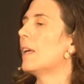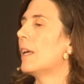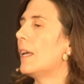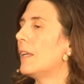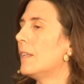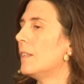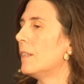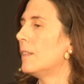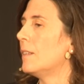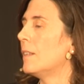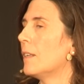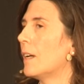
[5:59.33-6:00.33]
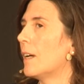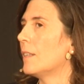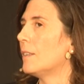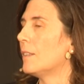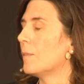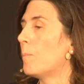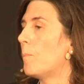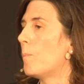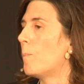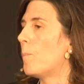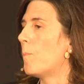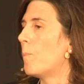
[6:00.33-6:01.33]
And at the
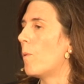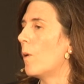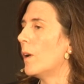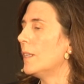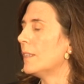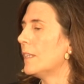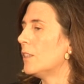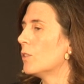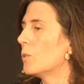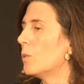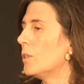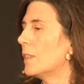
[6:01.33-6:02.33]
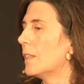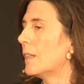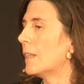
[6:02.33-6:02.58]
point, it could